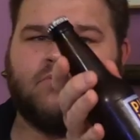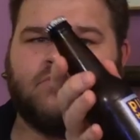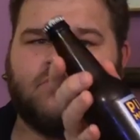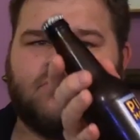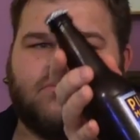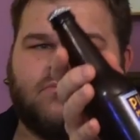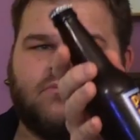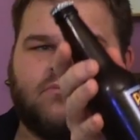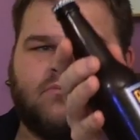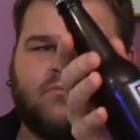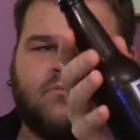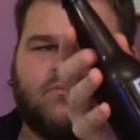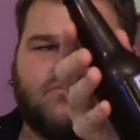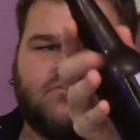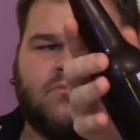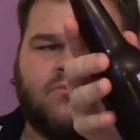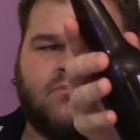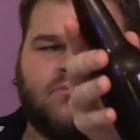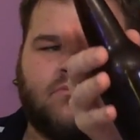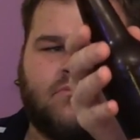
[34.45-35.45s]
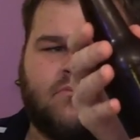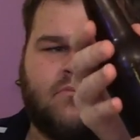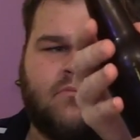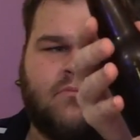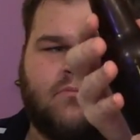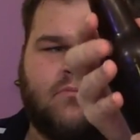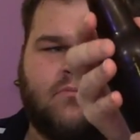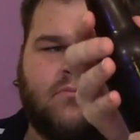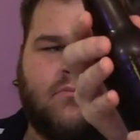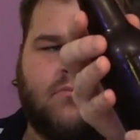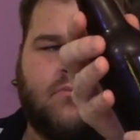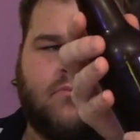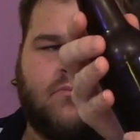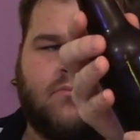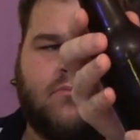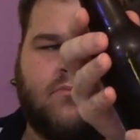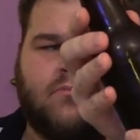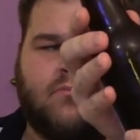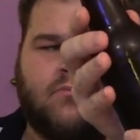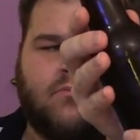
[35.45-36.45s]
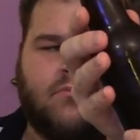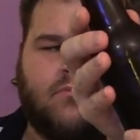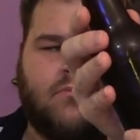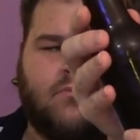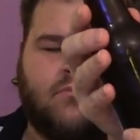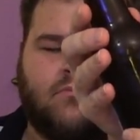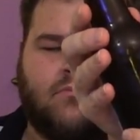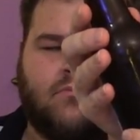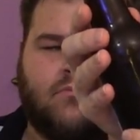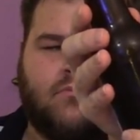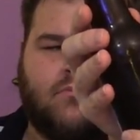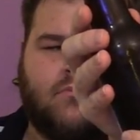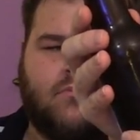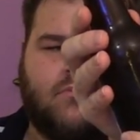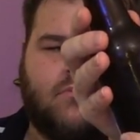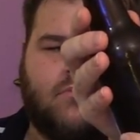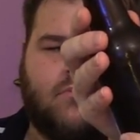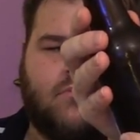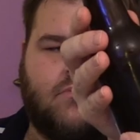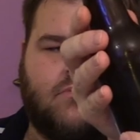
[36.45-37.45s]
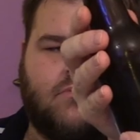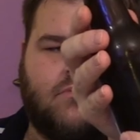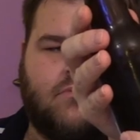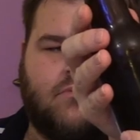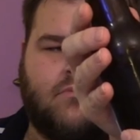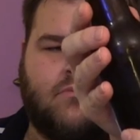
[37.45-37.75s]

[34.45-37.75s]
(silent)